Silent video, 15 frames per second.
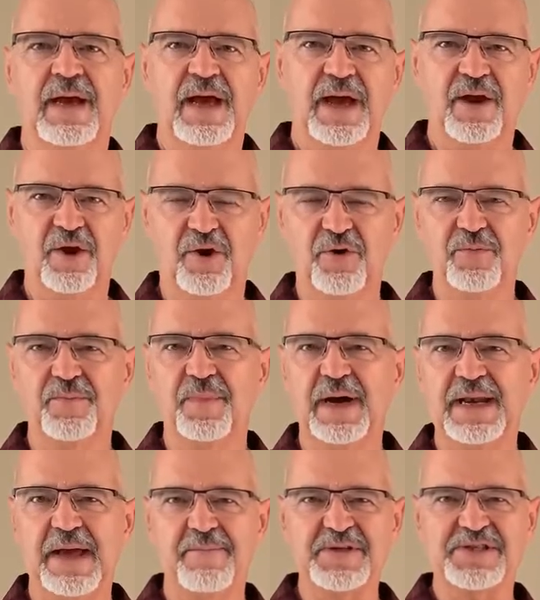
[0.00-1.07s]
Hello, my
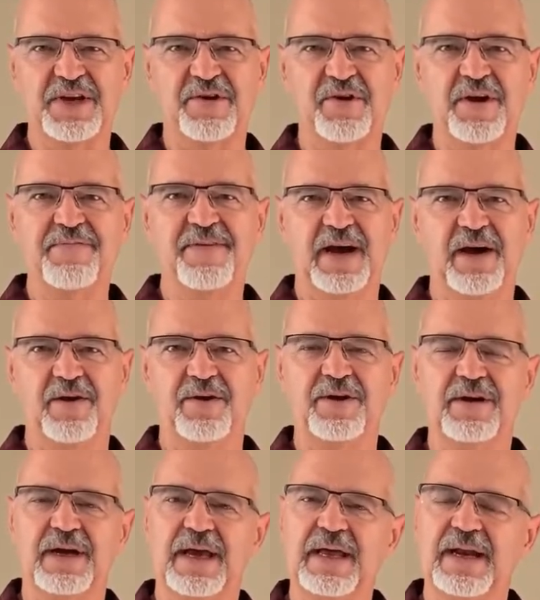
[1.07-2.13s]
name is Larry
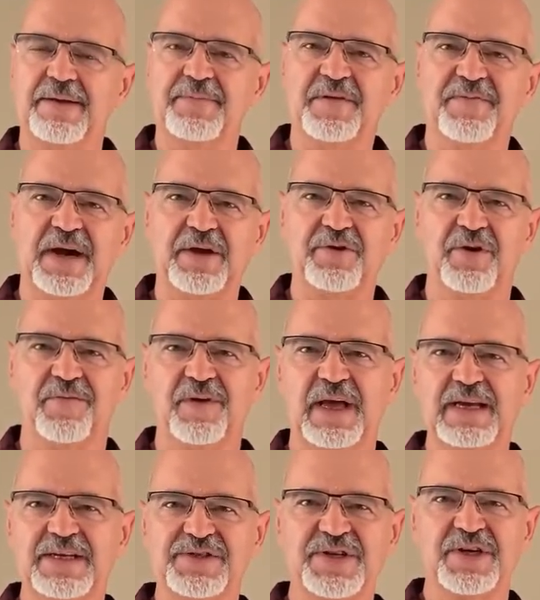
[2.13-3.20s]
Fowler, and I'm the founder of
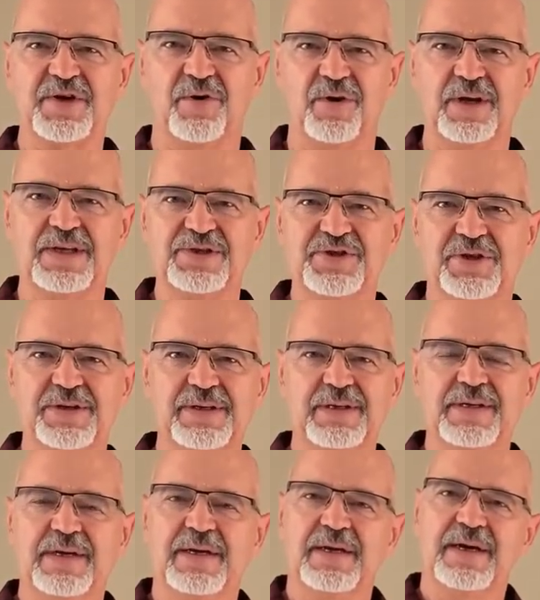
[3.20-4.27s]
Legacy Coalition.
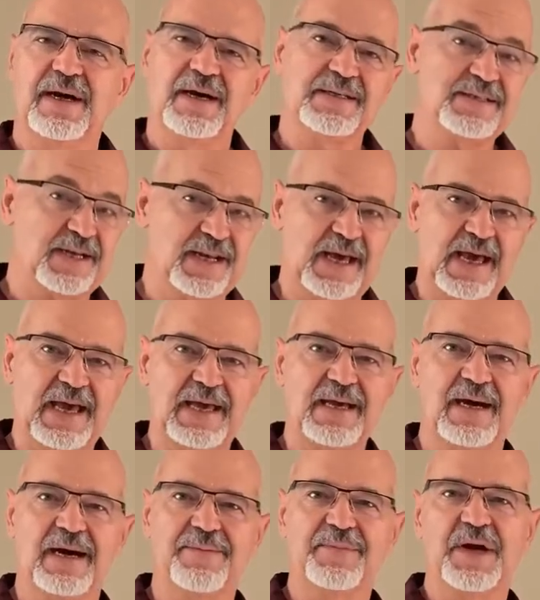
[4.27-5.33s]
Today,
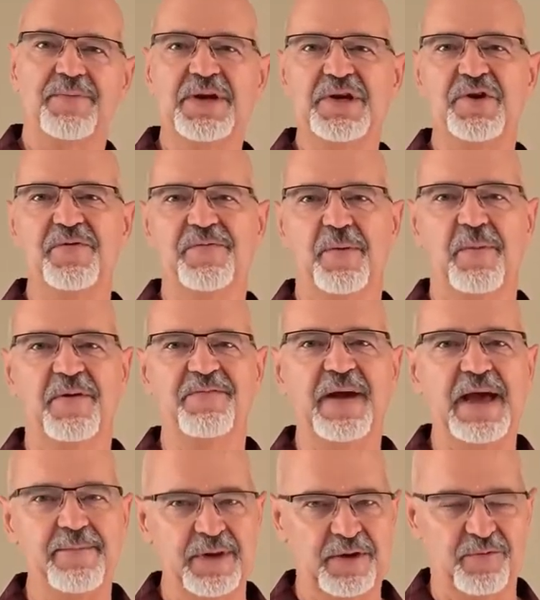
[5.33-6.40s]
I'm coming to you from our
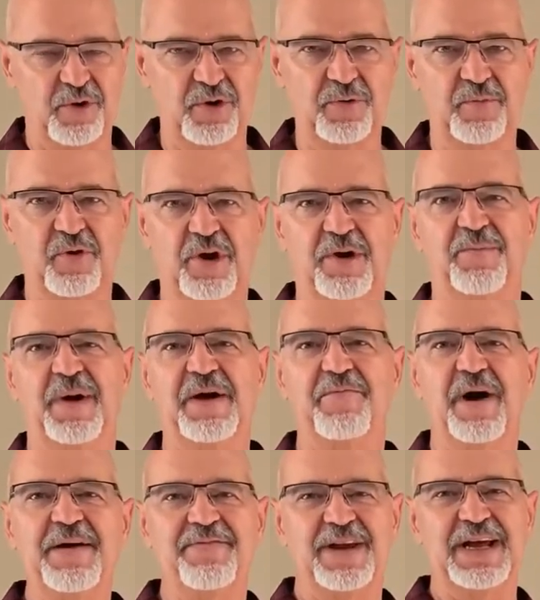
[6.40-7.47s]
family room, where my
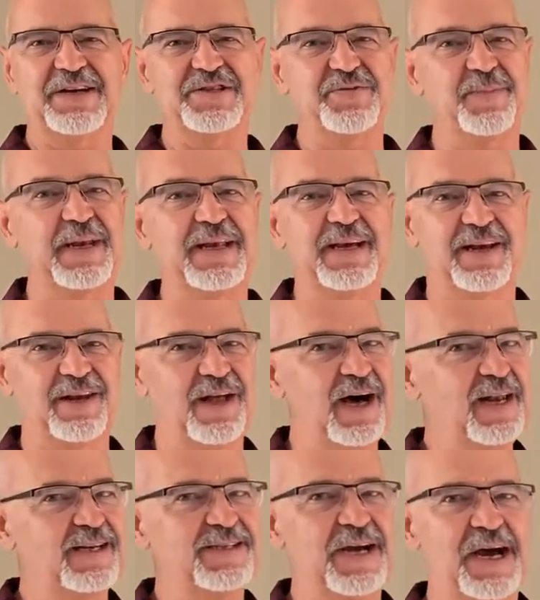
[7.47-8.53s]
wife and I are spending a
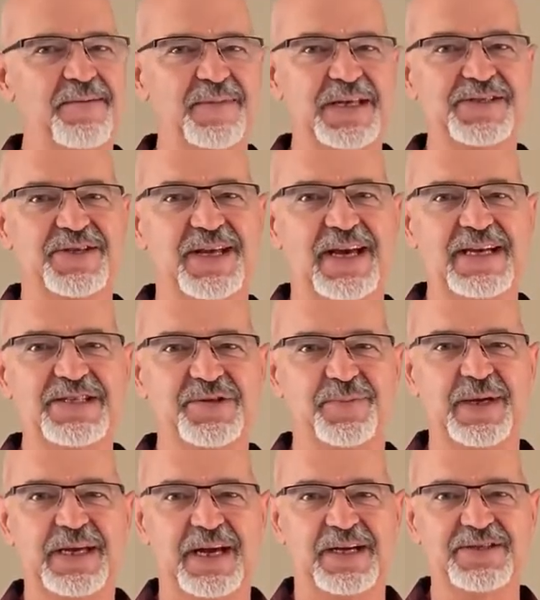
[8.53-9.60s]
lot of time these days
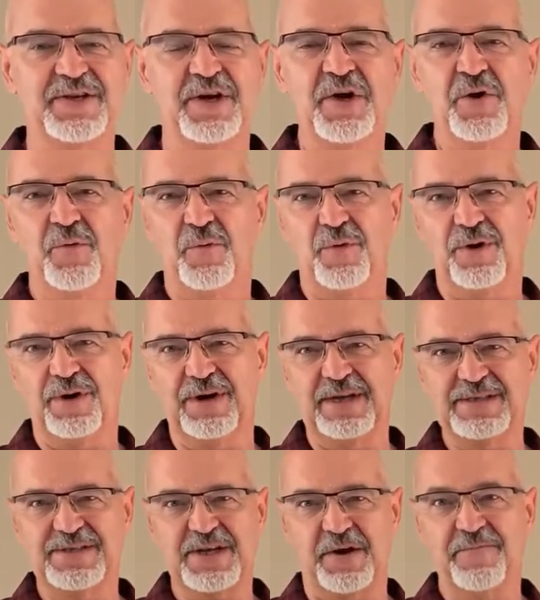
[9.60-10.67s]
because we're
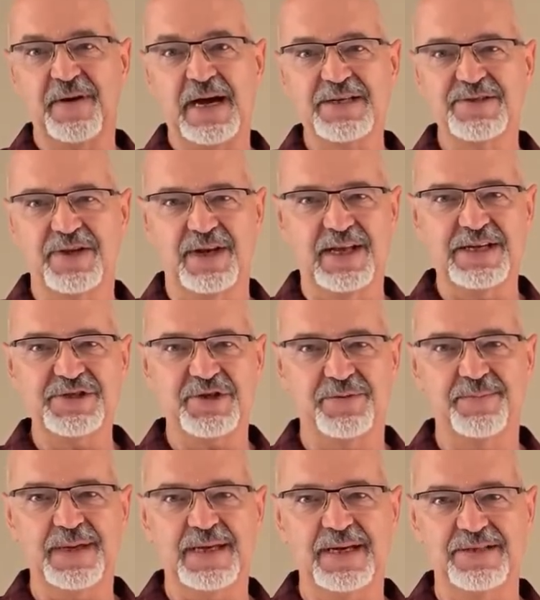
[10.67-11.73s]
in
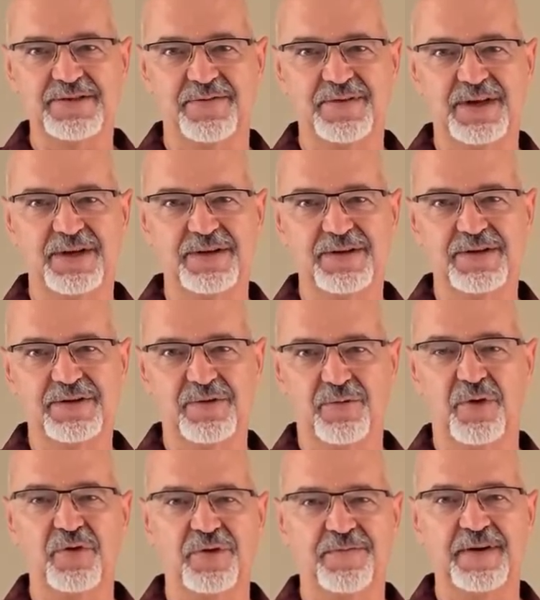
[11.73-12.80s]
self-isolation because of the
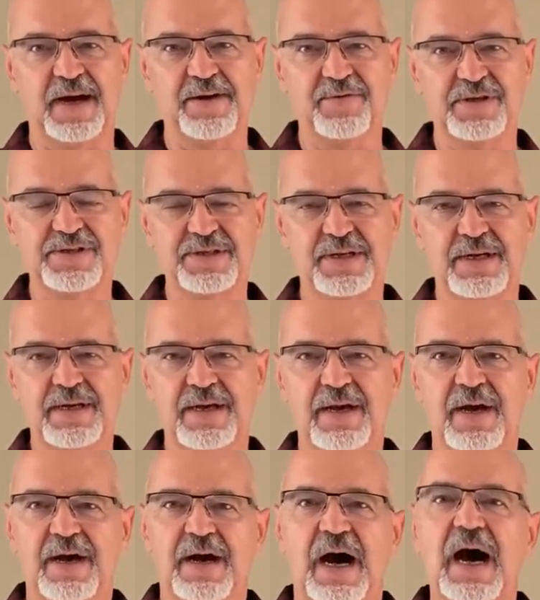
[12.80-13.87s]
coronavirus.
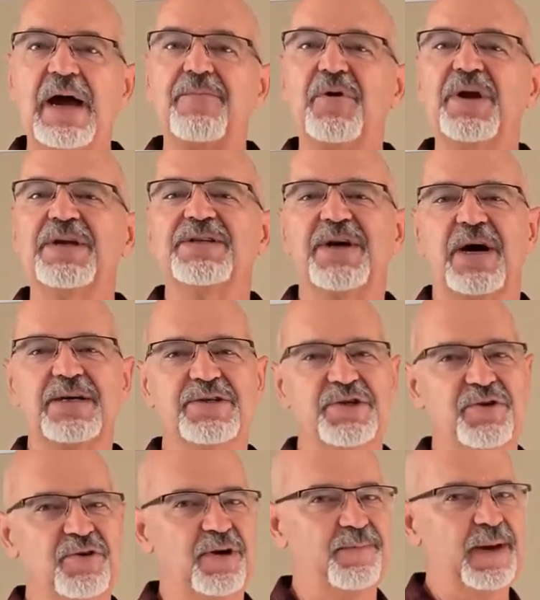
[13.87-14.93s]
I want to talk to
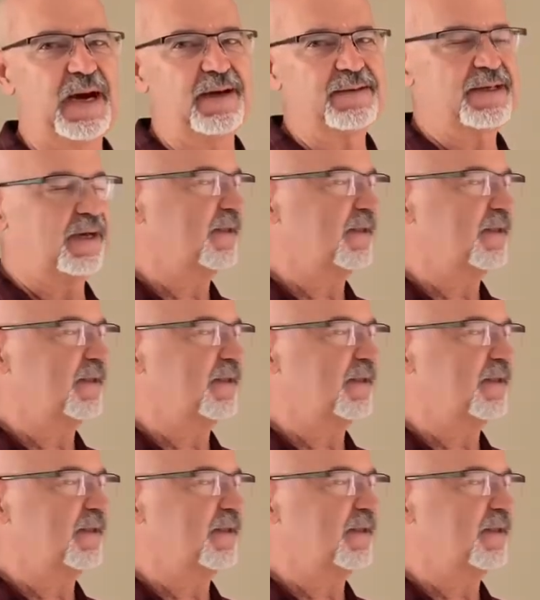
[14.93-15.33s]
you about